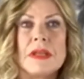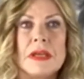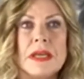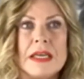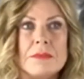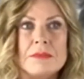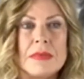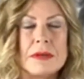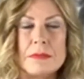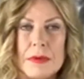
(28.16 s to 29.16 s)

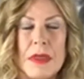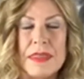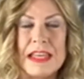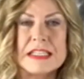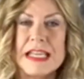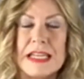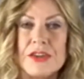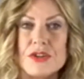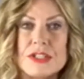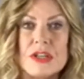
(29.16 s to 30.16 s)
I think 10
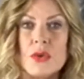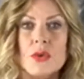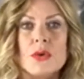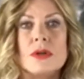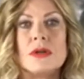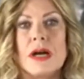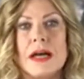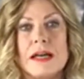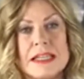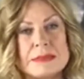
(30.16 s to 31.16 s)
years ago.
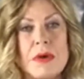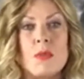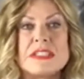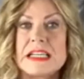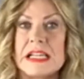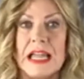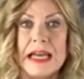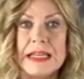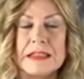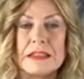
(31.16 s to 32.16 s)
His mum was a
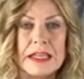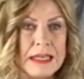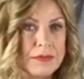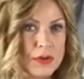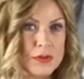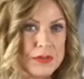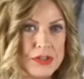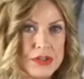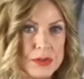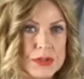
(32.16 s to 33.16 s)
client, came for
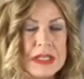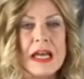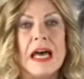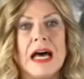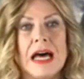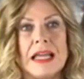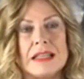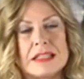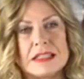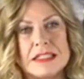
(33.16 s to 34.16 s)
facials,
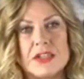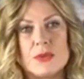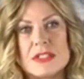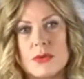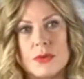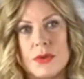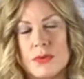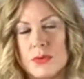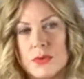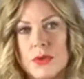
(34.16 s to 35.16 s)
and Dale was going
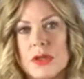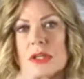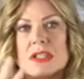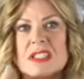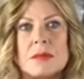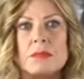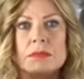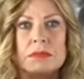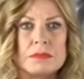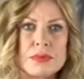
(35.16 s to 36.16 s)
through some
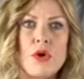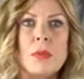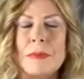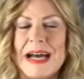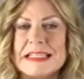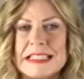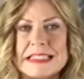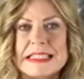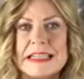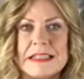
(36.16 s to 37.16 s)
problematic
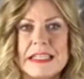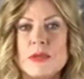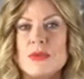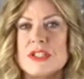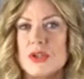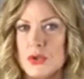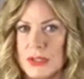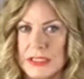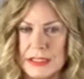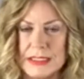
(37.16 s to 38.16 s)
skin. He was at uni
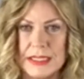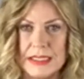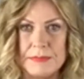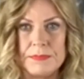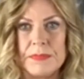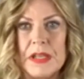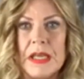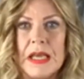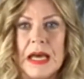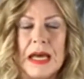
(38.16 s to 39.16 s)
at the time
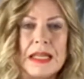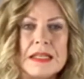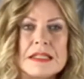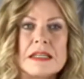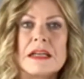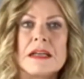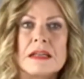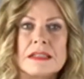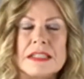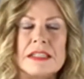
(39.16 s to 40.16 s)
and
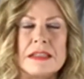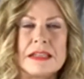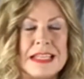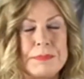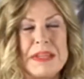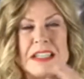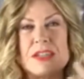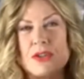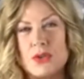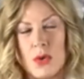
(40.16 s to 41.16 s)
had been to the
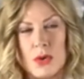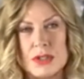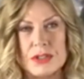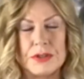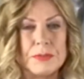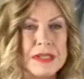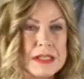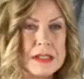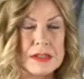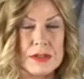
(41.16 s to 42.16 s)
doctor, been
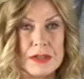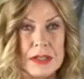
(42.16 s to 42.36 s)
to